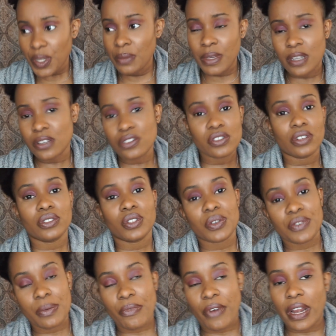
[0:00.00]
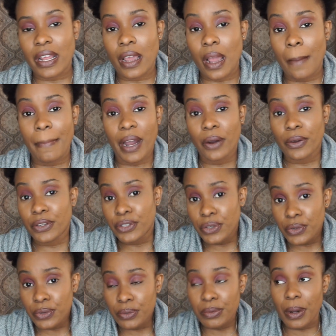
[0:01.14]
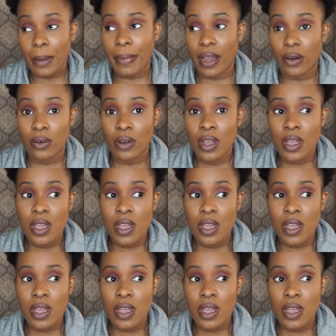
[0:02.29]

Because you don't know if I'm writing about you, about